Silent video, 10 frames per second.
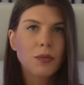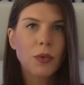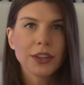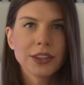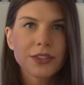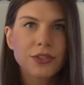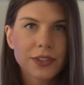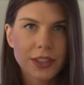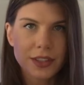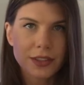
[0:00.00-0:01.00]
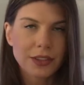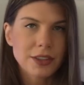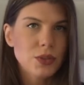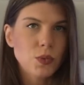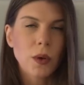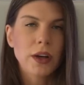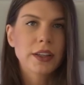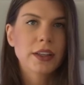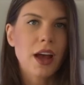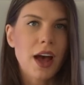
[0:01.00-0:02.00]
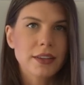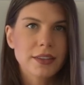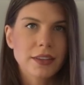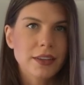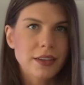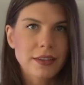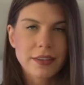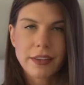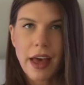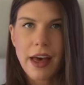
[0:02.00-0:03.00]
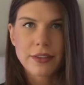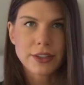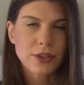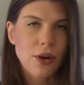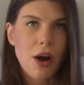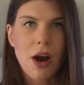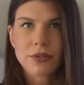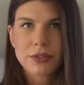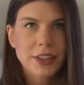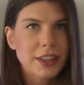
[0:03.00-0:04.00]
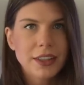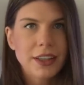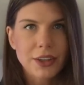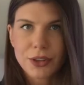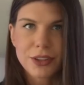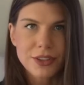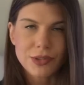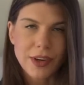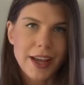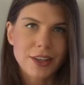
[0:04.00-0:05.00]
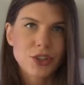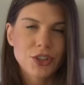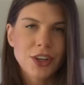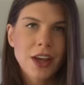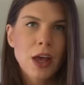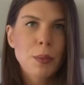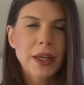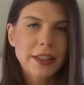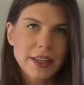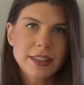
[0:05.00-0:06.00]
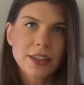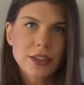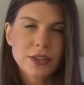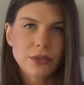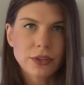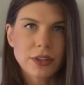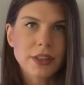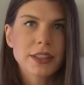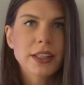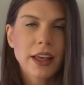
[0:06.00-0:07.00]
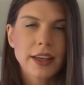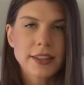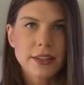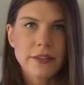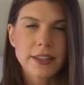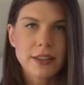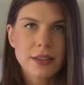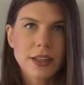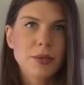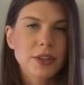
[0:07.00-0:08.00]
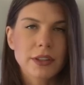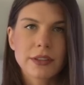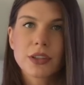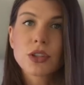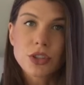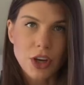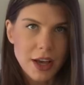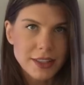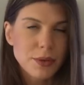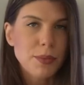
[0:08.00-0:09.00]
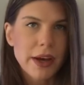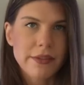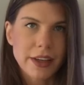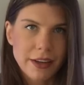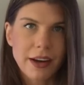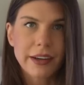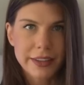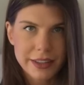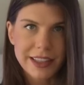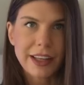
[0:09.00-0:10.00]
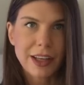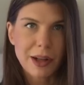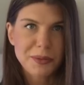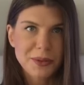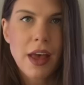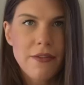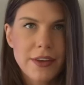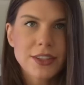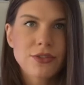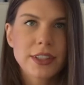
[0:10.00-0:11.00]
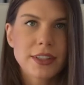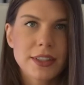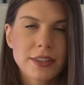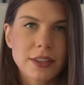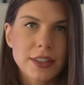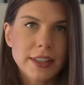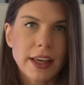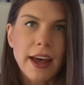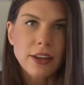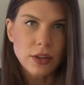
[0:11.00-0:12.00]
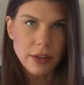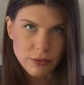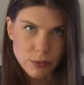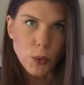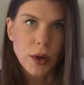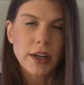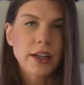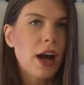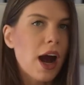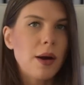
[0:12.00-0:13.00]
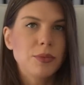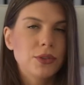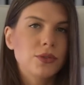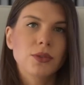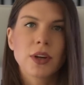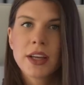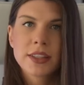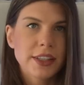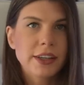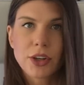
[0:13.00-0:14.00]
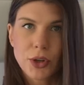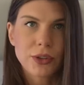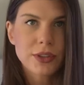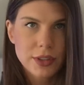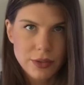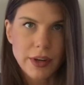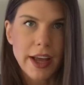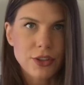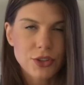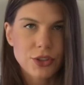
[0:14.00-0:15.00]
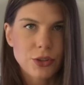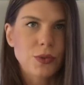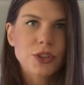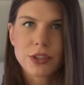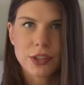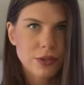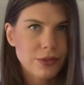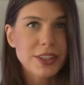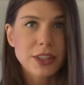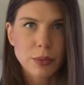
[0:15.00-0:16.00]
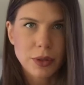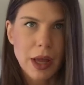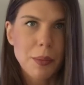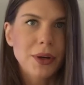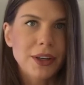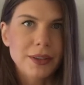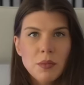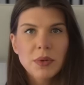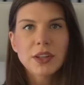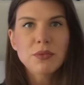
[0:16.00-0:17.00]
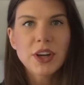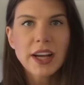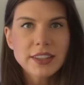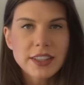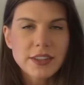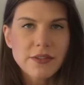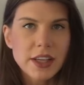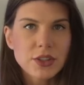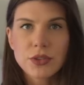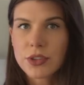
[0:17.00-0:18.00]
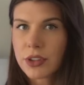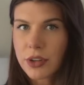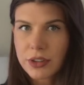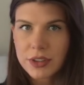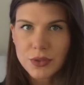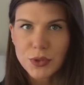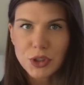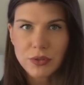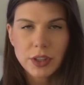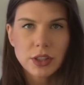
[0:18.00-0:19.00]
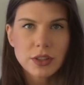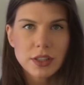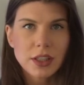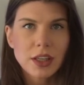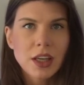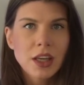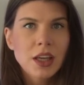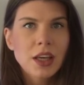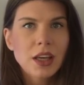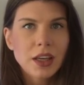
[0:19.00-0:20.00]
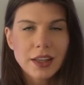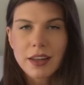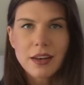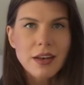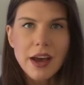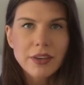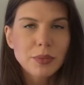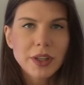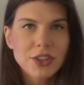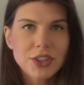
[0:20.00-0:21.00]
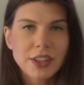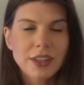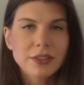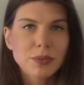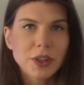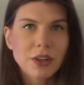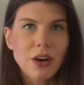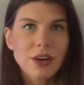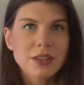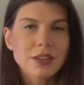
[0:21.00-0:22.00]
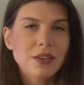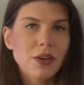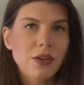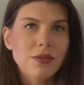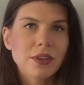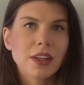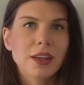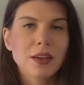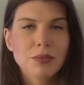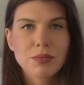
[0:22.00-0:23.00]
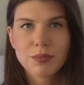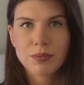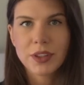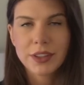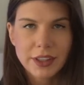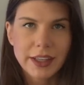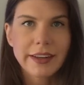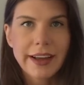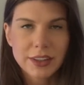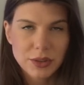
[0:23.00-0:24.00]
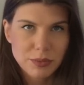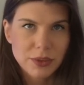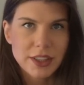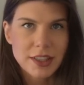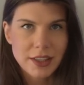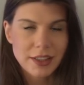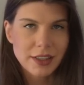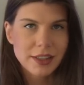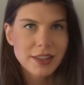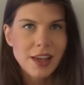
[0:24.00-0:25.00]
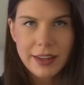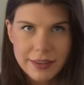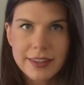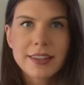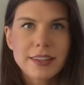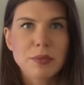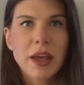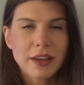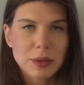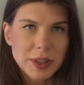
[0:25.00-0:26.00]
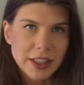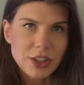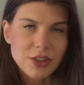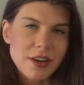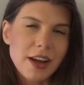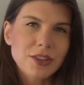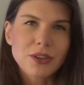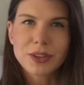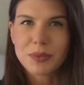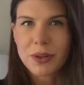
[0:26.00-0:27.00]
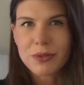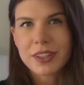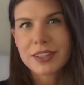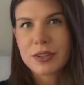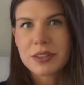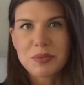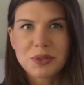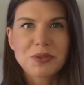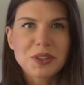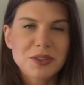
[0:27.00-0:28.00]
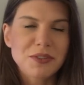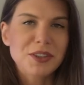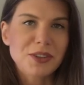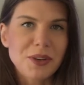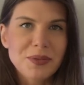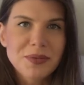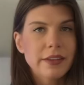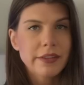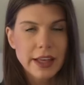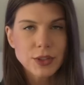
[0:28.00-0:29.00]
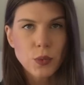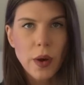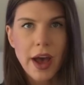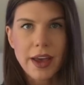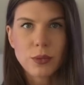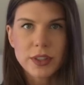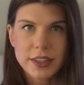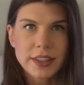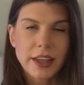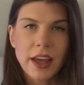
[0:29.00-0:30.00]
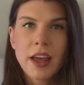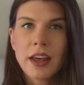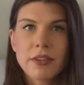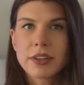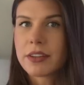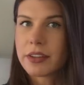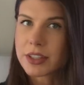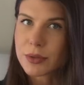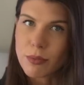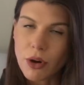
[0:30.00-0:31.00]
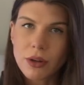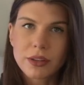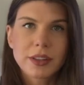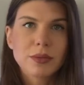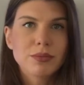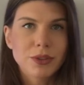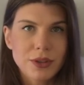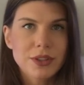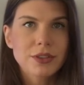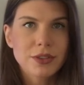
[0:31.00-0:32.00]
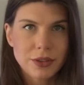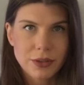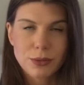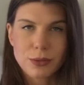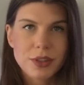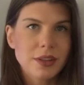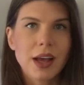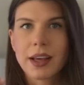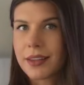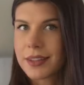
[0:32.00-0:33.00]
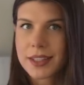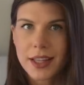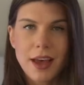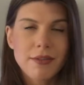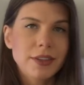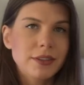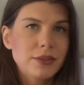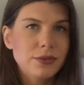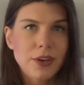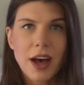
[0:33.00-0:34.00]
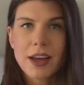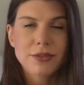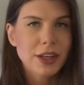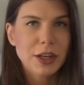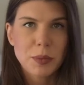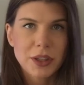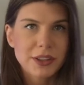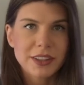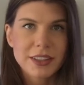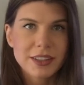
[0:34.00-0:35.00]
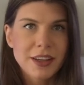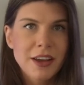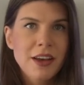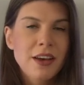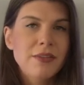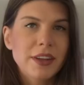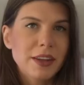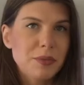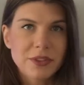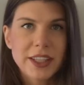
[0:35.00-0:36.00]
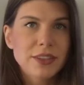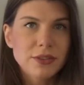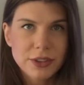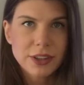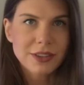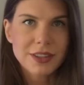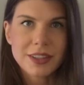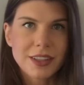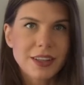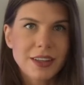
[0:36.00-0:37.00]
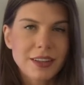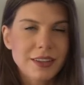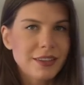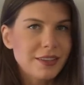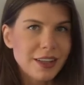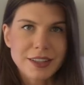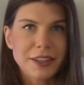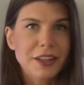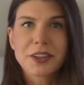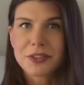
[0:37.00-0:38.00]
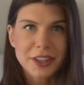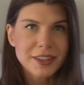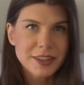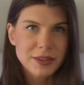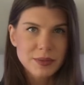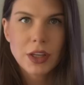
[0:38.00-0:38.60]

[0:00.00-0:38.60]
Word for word: Modern transistors work at uh, tens of gigahertz range, but as understood in this case, this is limited just by the current setup. And these transistors can work up to terahertz range, which is reasonable number. But in practice, this terahertz switching frequency uh, can never be achieved because of the interconnect parasitics. This is the main limitation. I talked about this in the previous video. That's why we see even at the smaller process nodes like in 7, 5 nanometers, the operating frequency doesn't increase.